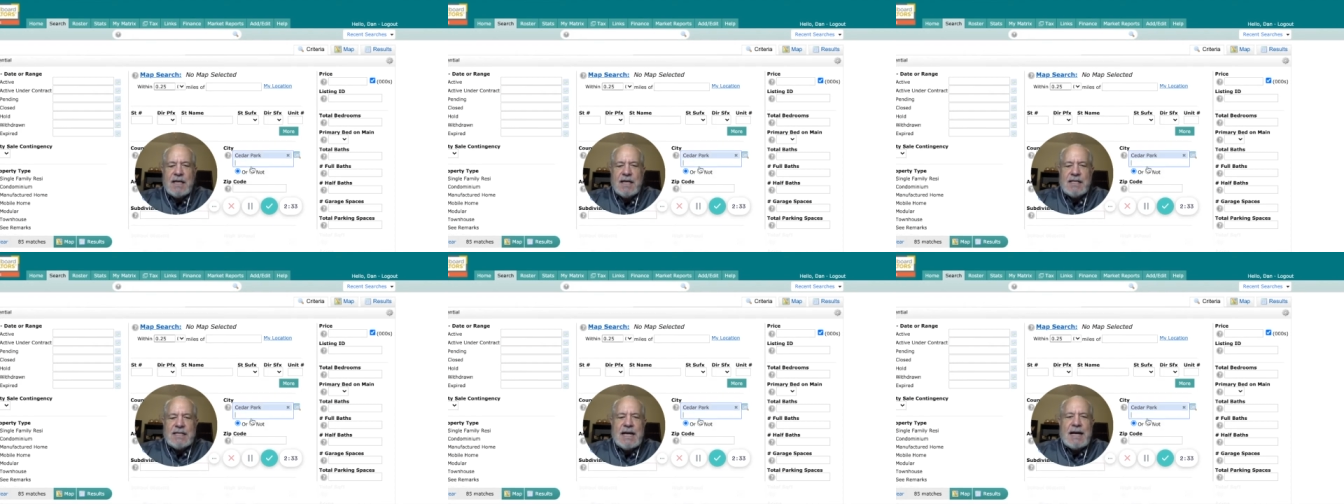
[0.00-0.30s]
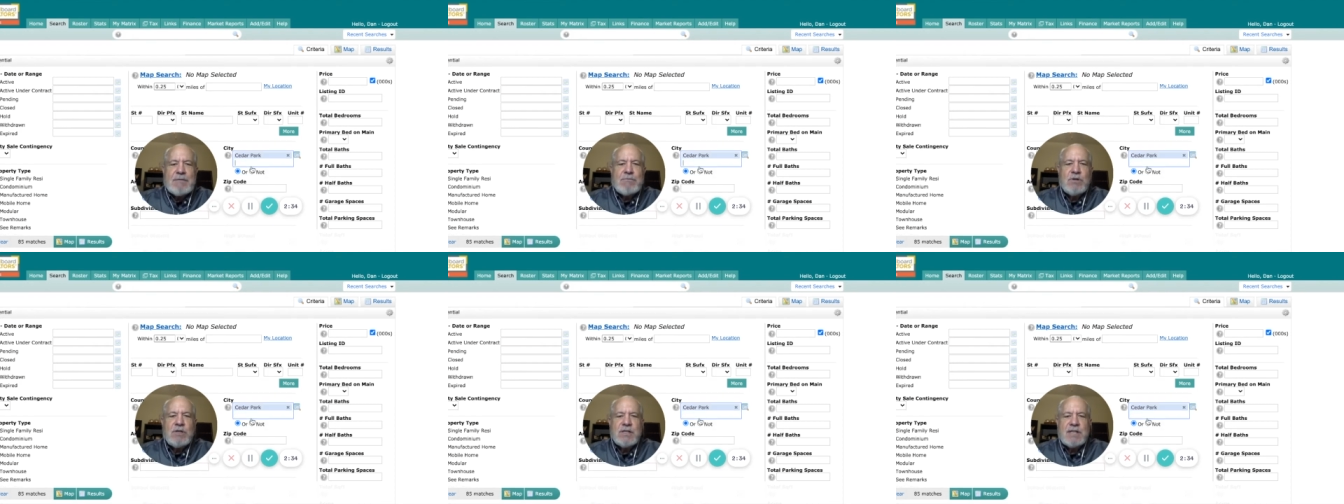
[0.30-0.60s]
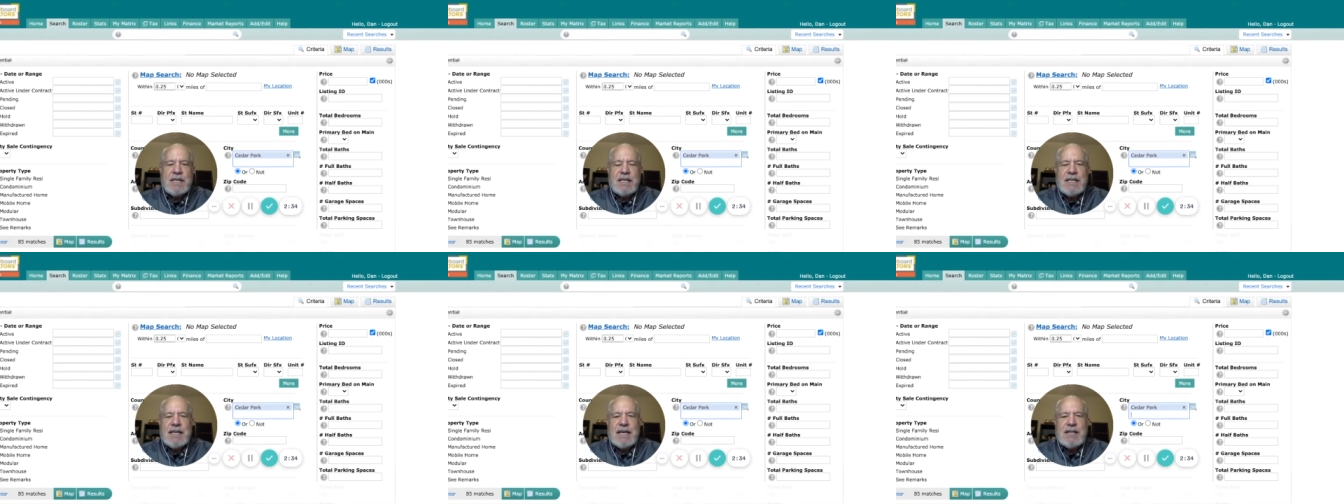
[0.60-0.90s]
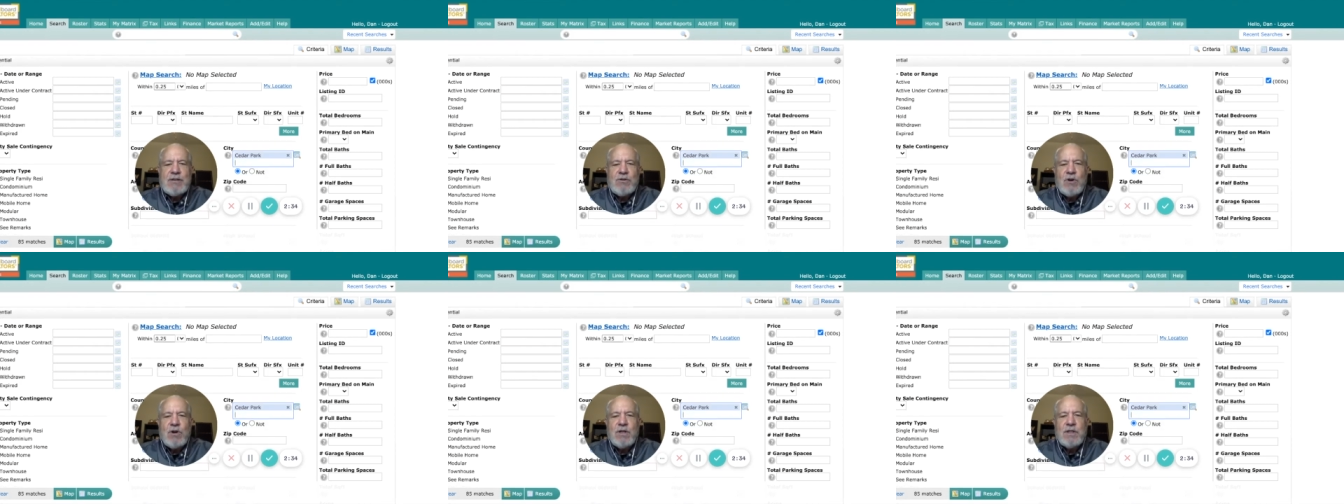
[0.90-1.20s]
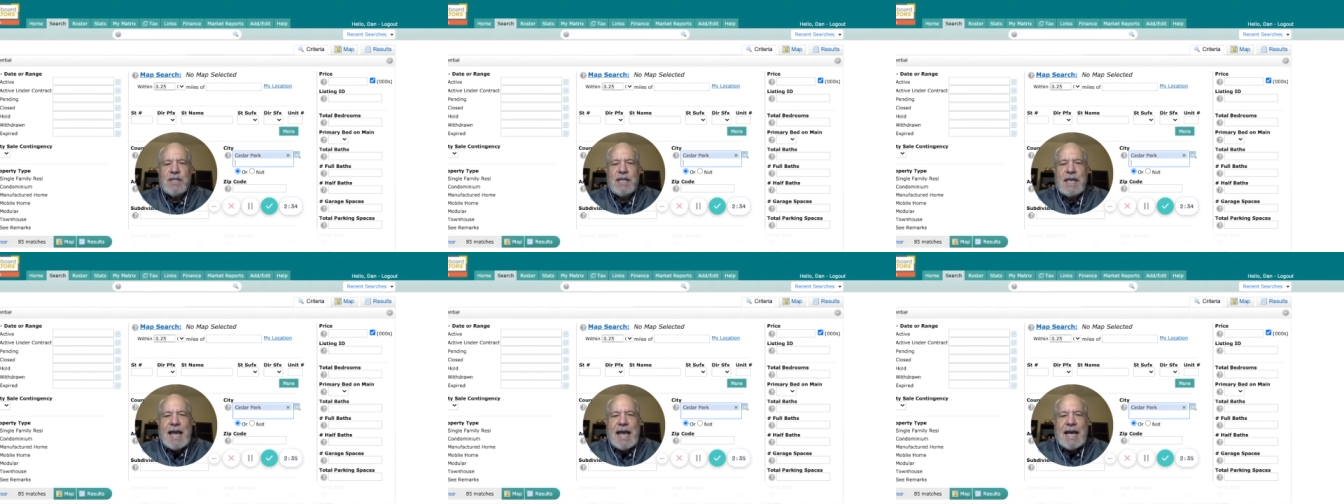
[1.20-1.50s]
Now we're looking at all
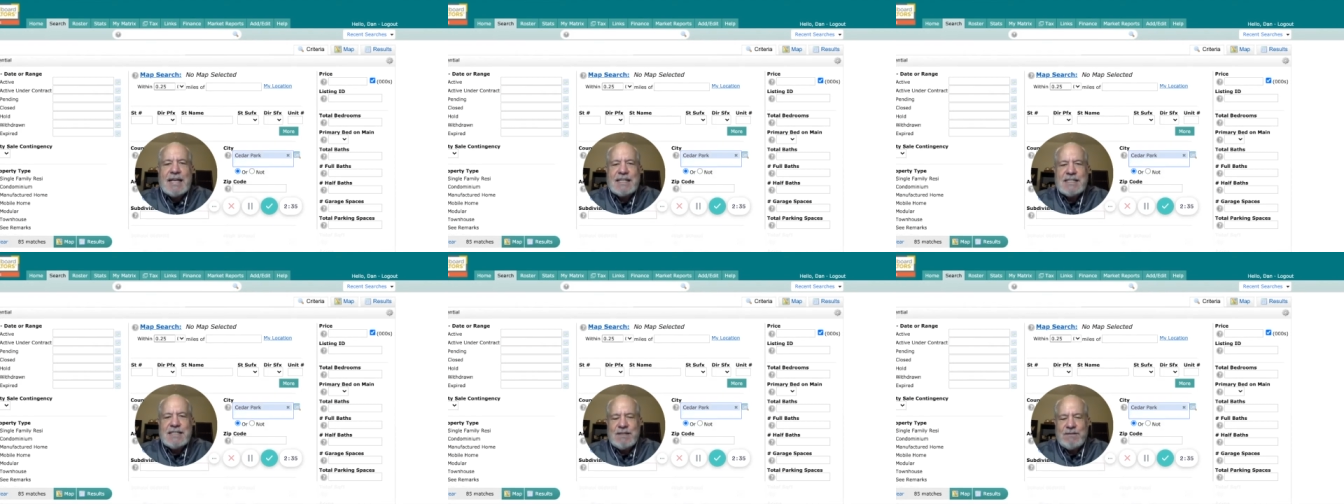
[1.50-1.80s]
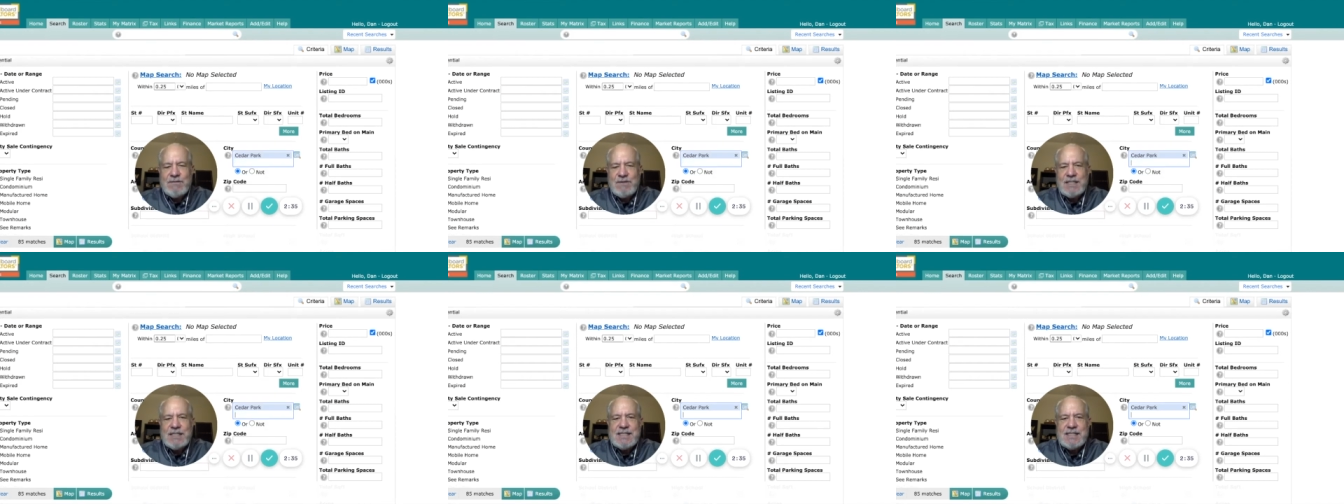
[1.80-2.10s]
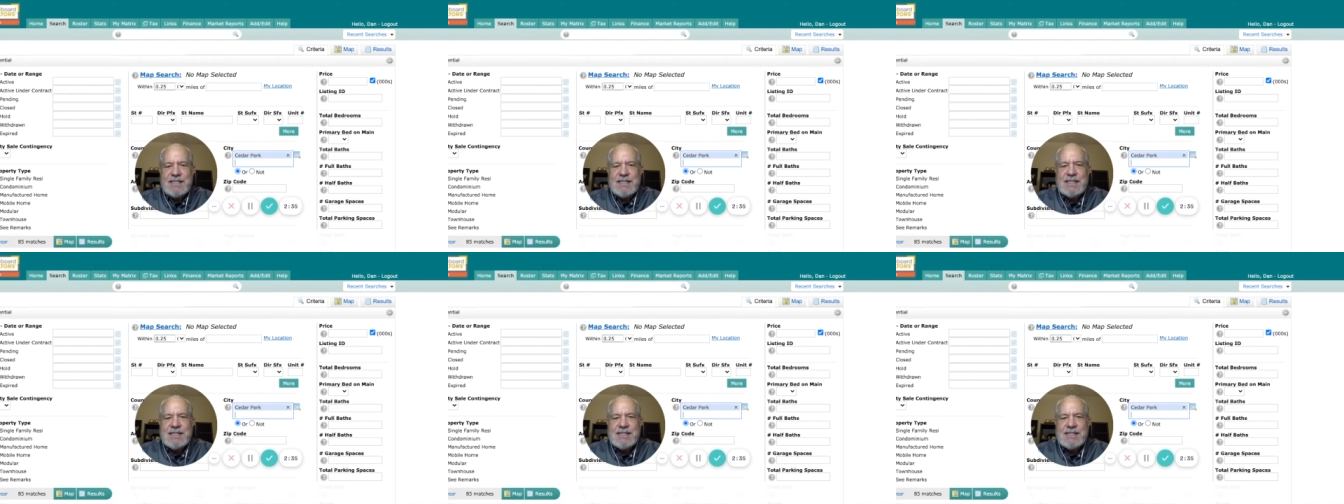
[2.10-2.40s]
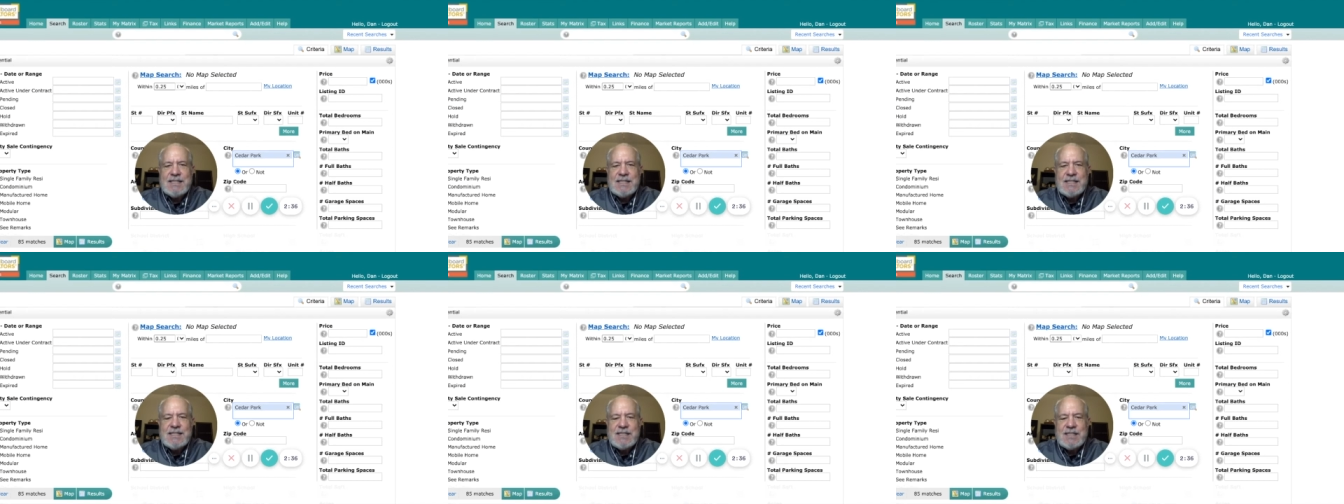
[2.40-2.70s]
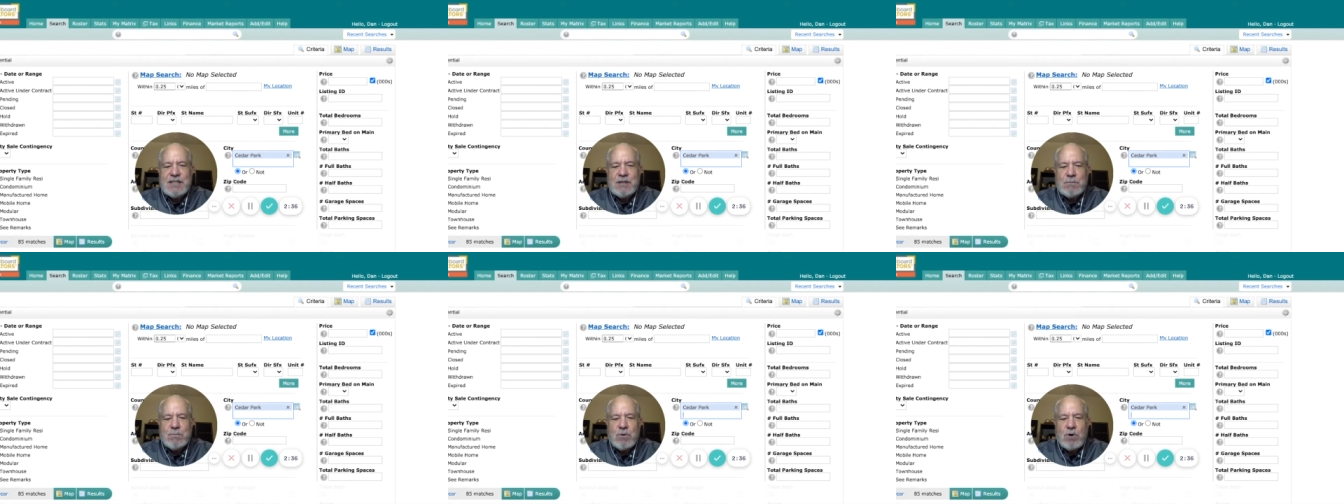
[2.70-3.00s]
the active listings in
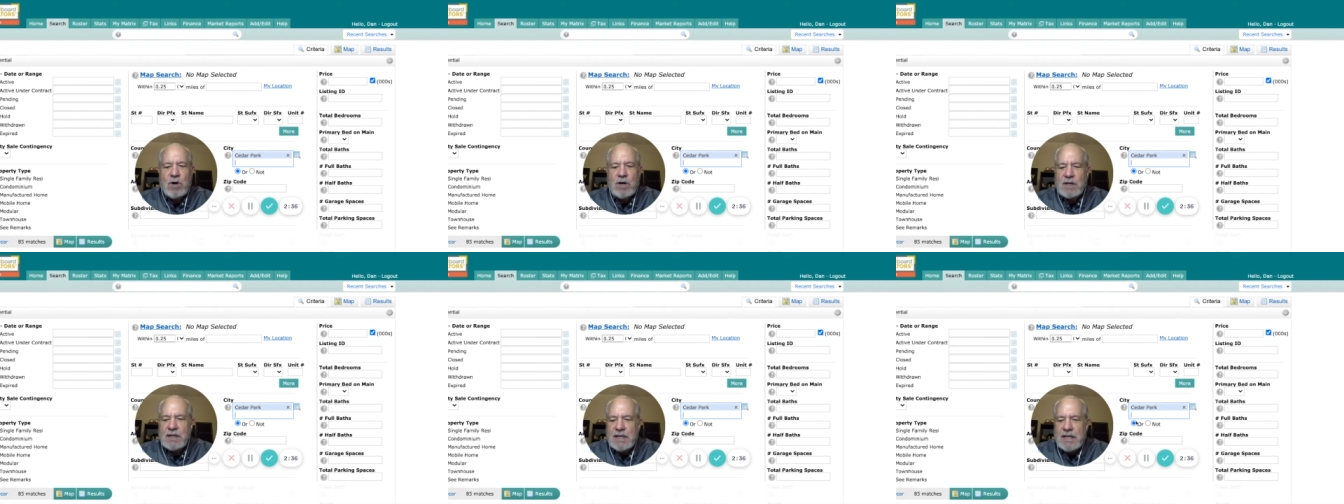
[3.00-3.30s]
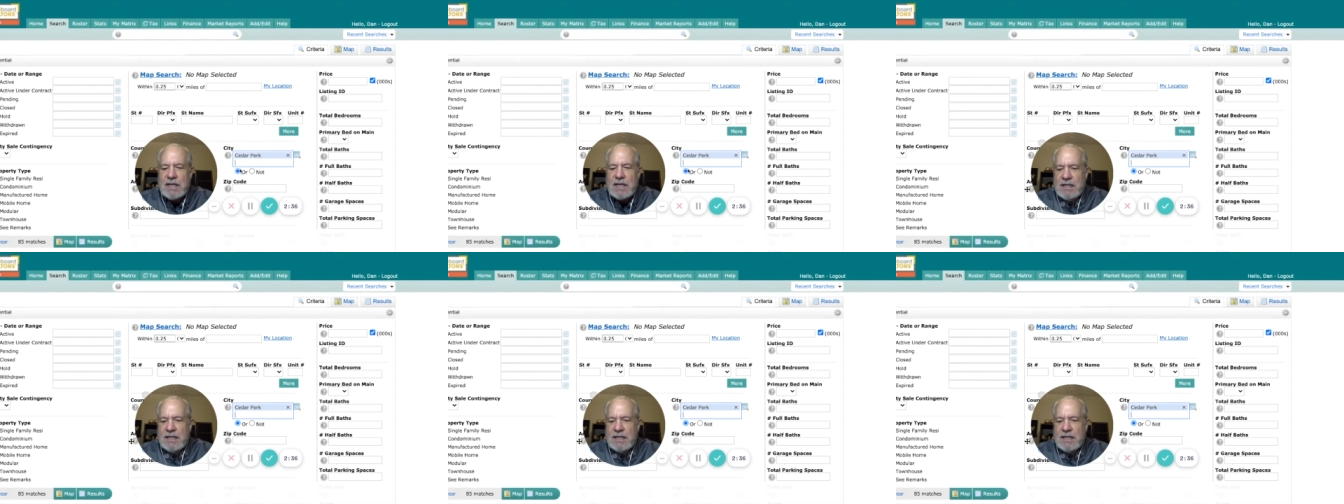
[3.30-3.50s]
Cedar Park.